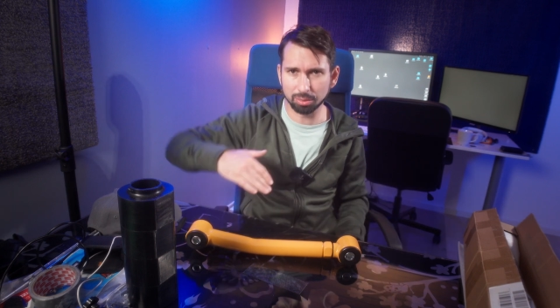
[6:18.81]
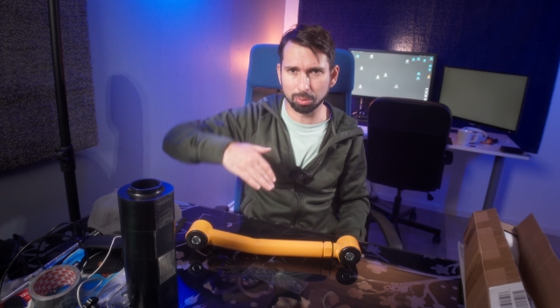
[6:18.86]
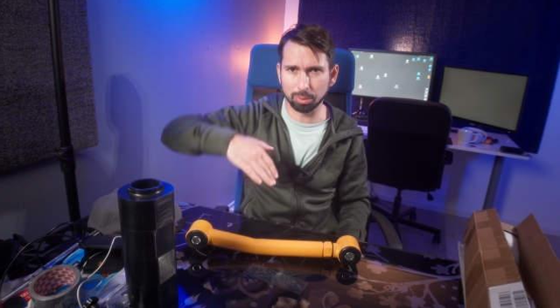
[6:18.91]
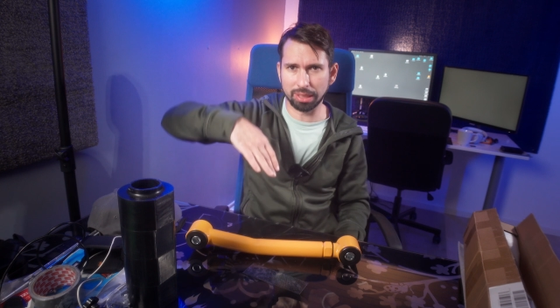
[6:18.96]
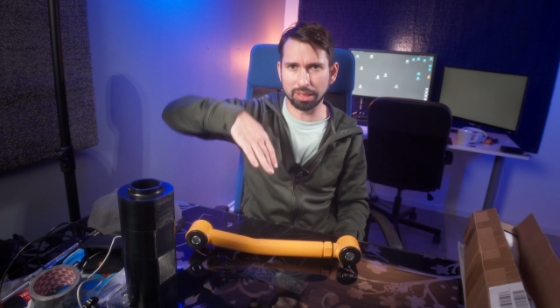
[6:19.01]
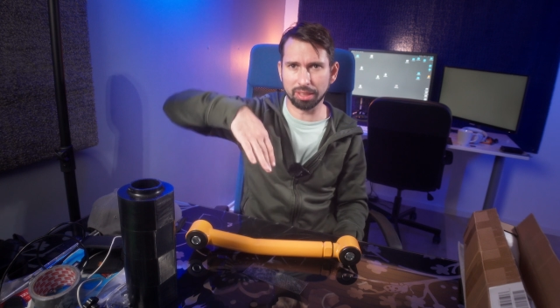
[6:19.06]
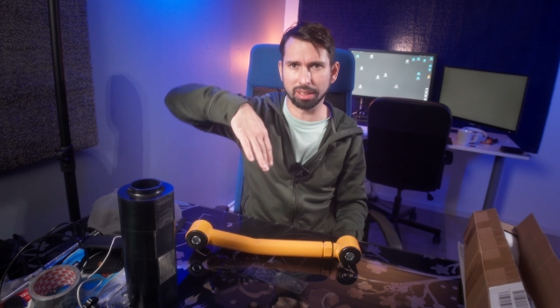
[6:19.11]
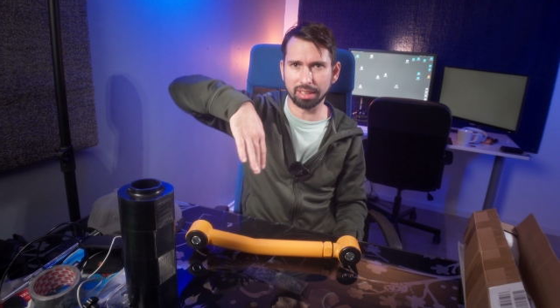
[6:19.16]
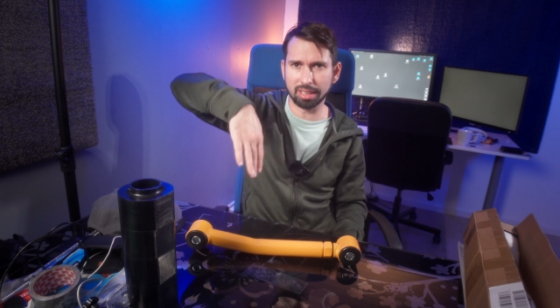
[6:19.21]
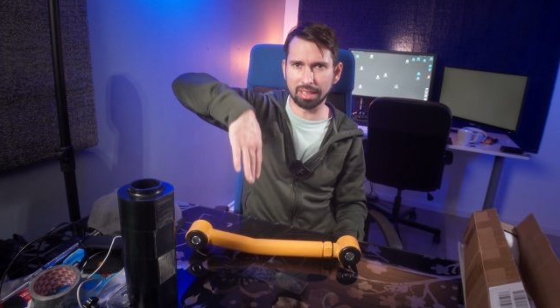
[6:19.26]

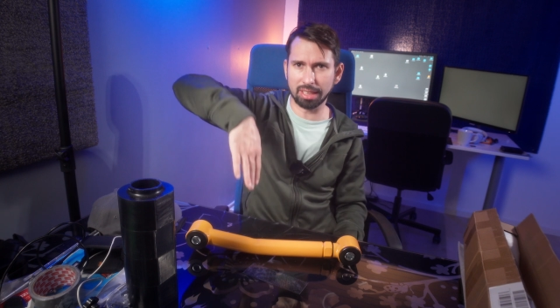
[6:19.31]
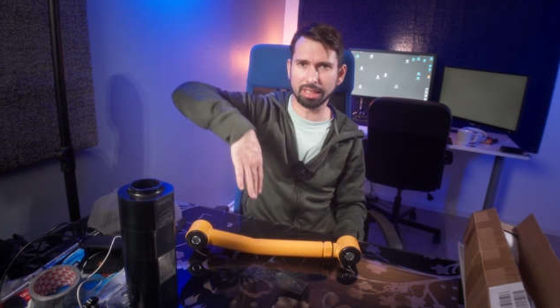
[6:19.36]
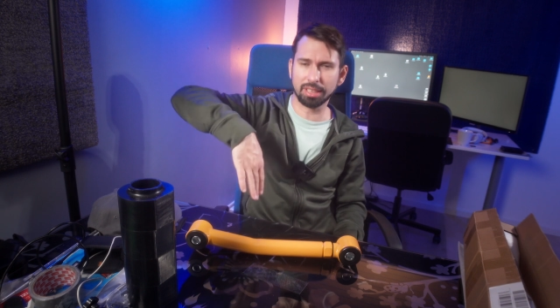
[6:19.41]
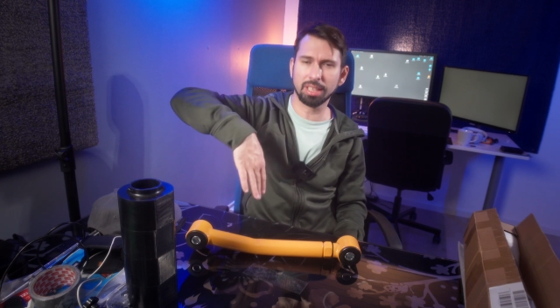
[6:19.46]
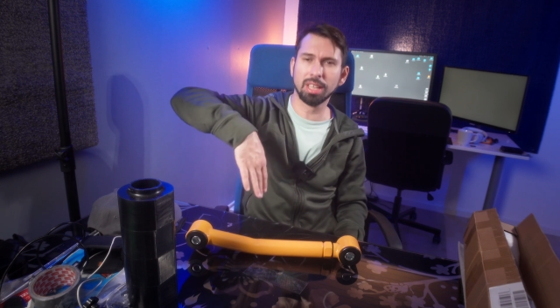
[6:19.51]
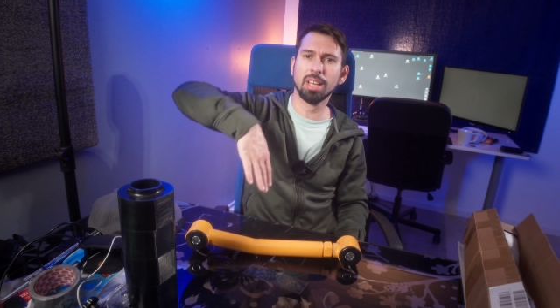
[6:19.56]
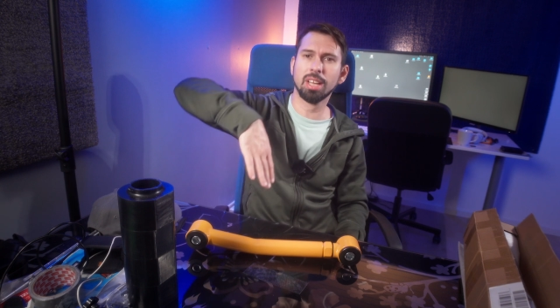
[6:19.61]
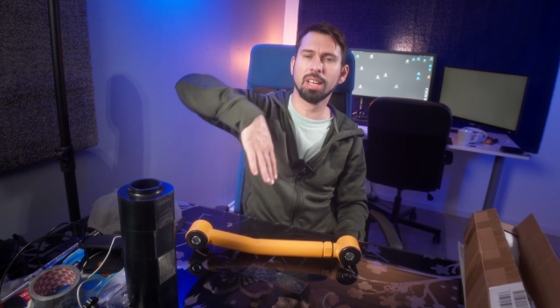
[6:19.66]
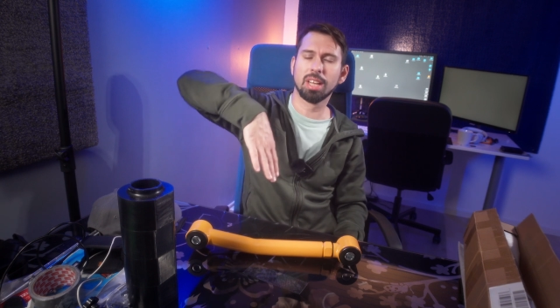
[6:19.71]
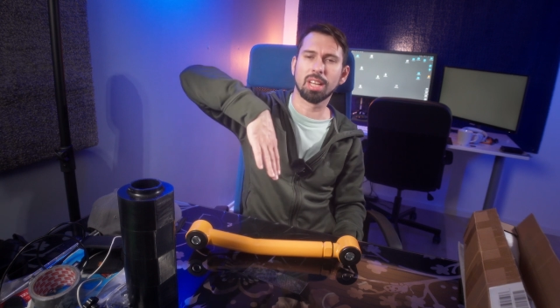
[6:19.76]
where like
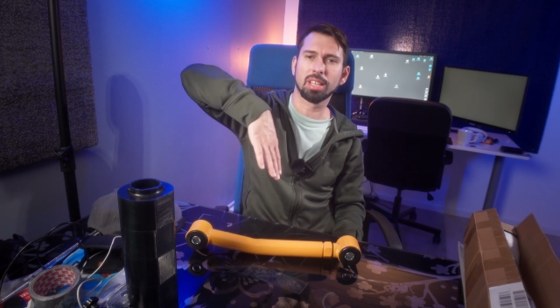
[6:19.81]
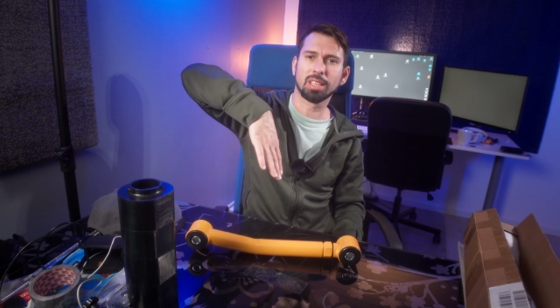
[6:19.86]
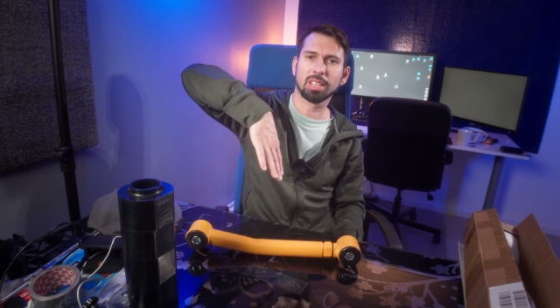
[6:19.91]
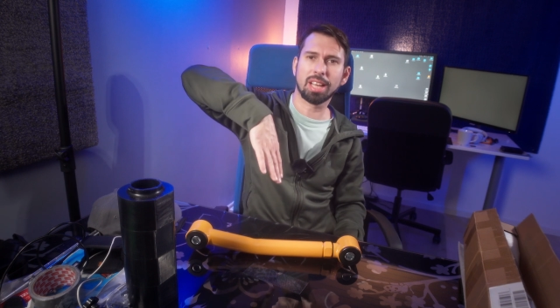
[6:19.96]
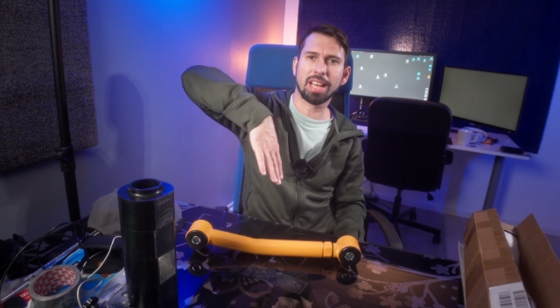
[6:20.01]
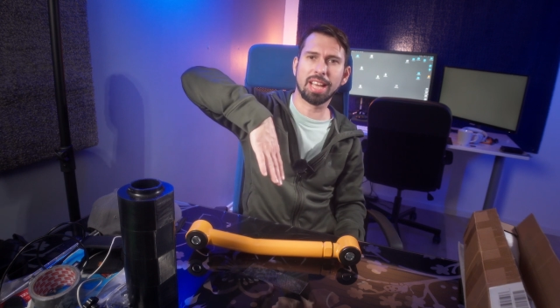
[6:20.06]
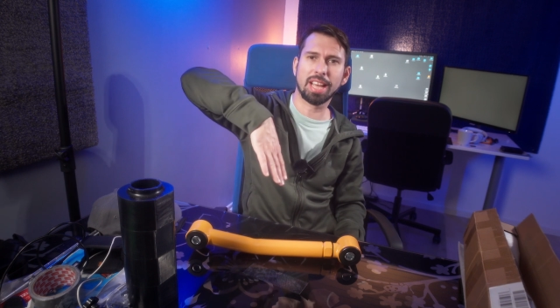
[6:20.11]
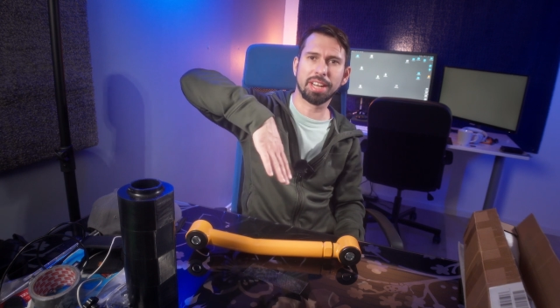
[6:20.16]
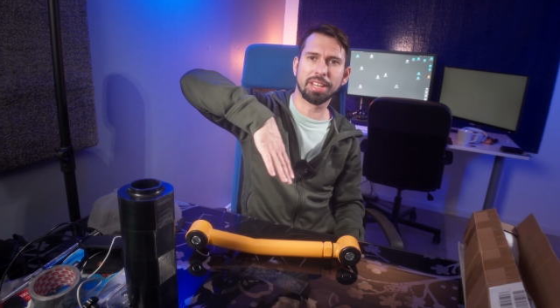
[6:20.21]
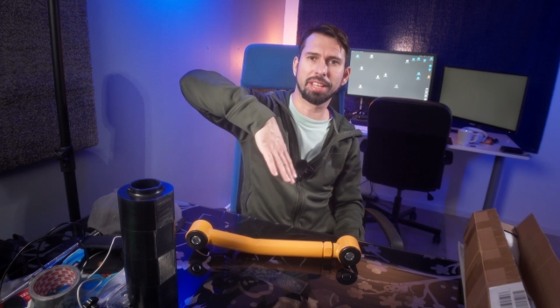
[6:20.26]
a
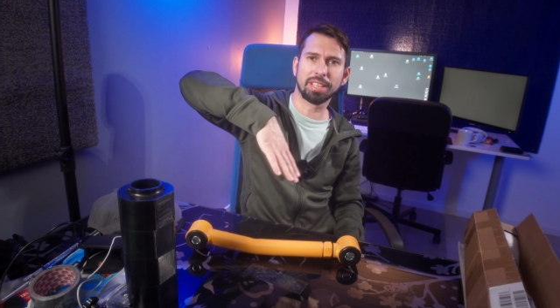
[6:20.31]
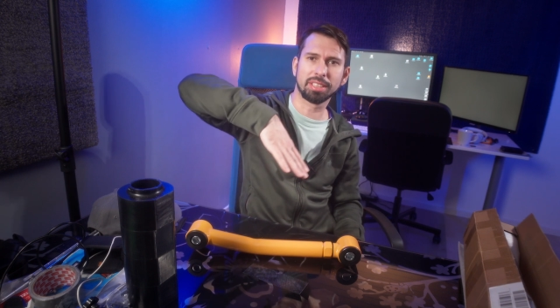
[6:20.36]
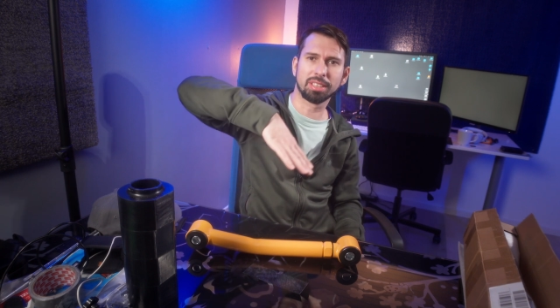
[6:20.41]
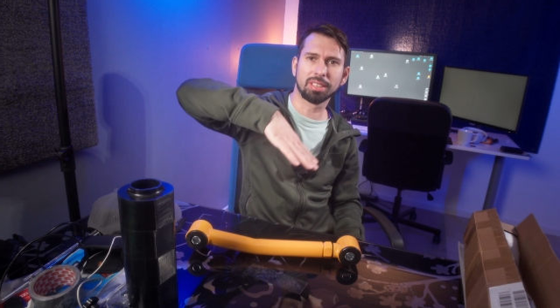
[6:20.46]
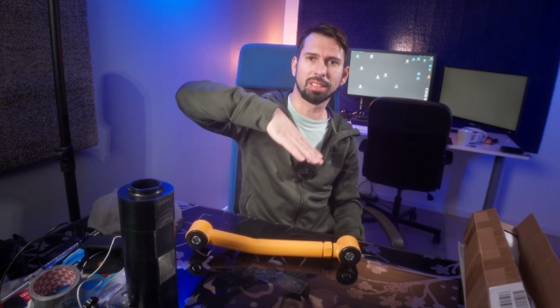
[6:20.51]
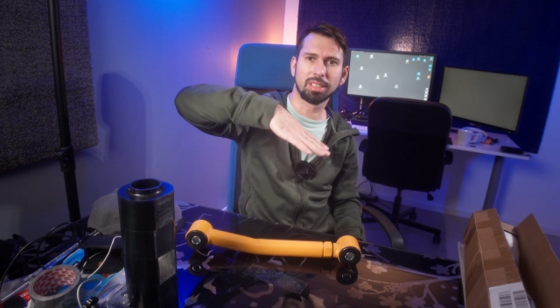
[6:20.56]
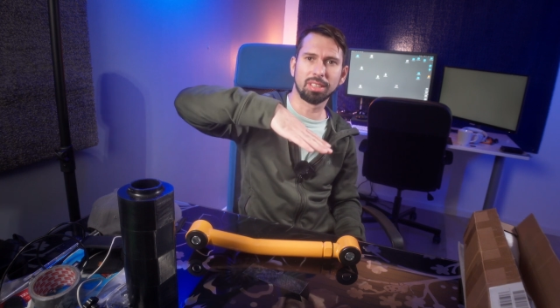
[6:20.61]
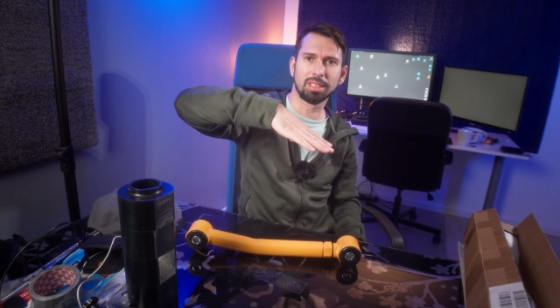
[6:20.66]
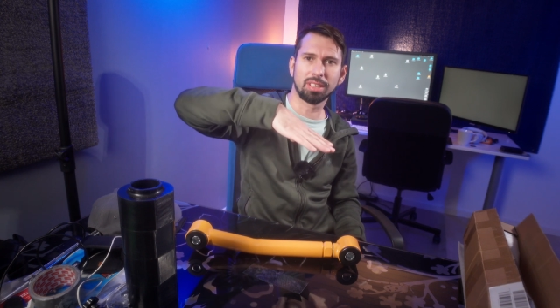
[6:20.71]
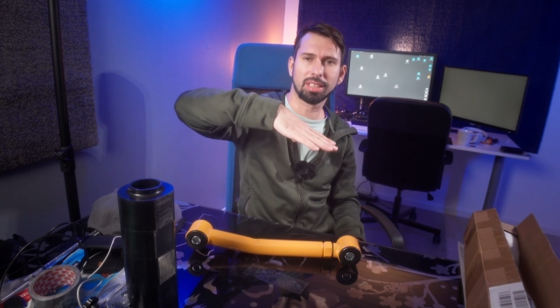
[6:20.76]
head
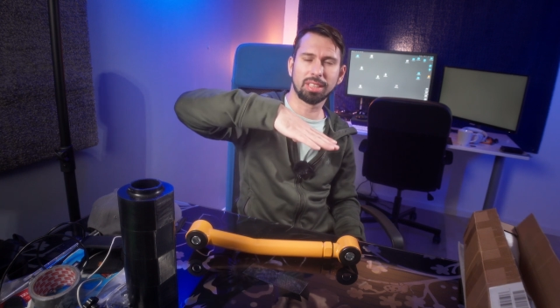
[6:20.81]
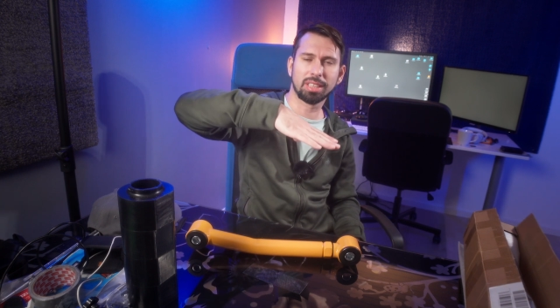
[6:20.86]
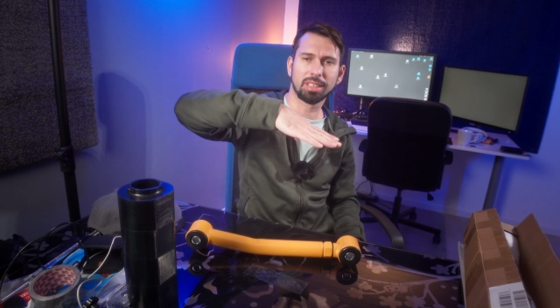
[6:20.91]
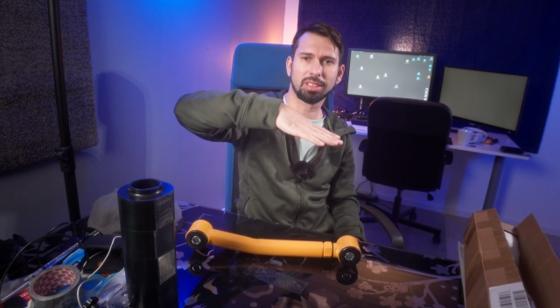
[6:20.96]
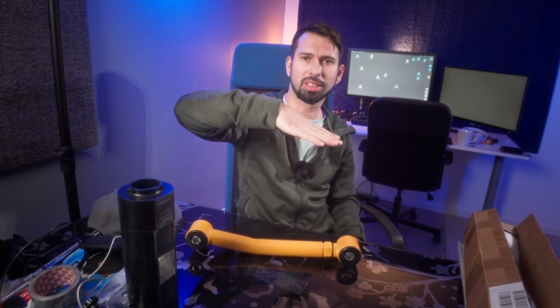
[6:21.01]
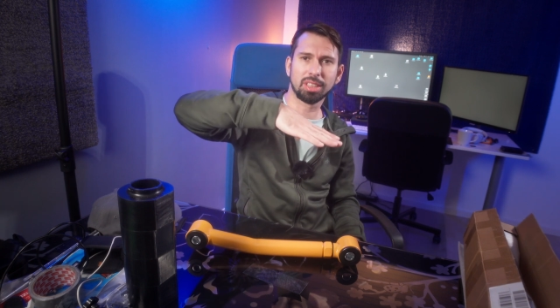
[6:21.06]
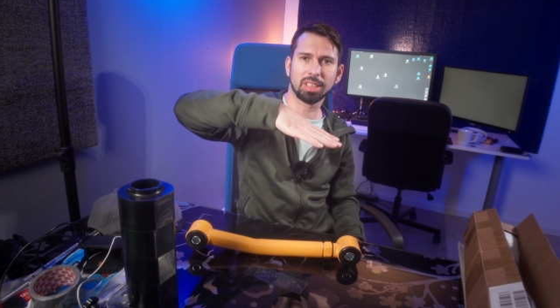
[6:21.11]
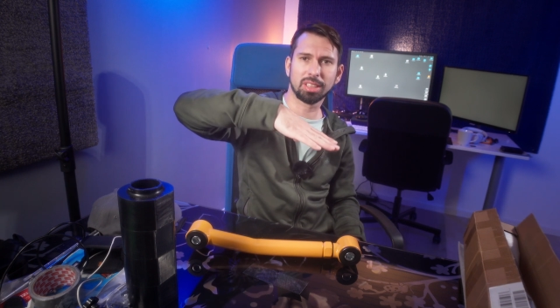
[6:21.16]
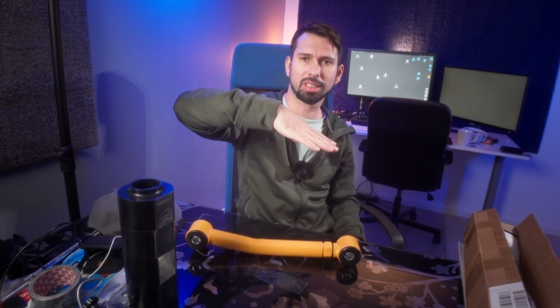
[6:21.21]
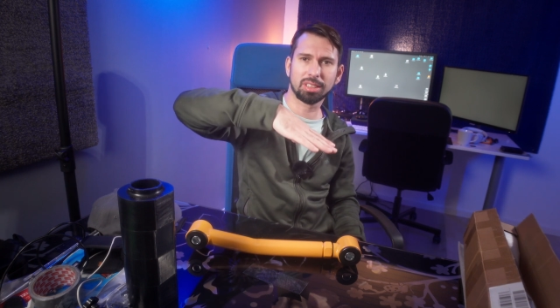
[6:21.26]
angle
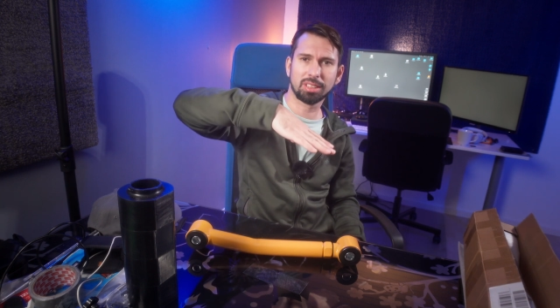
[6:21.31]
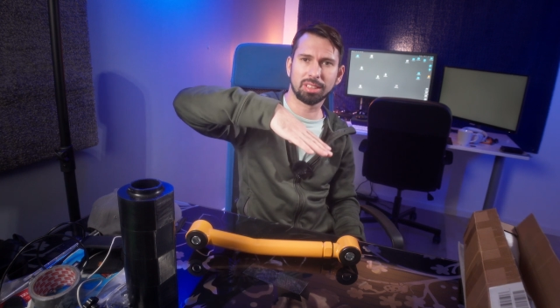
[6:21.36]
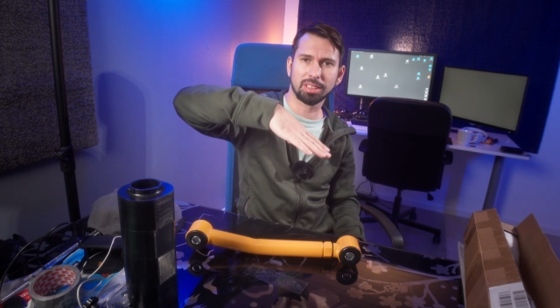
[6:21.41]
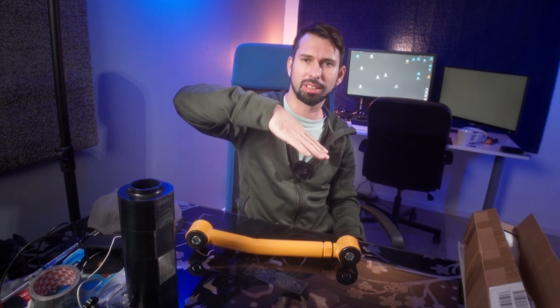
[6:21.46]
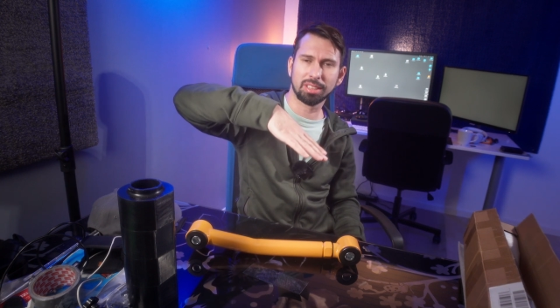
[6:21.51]
adjusts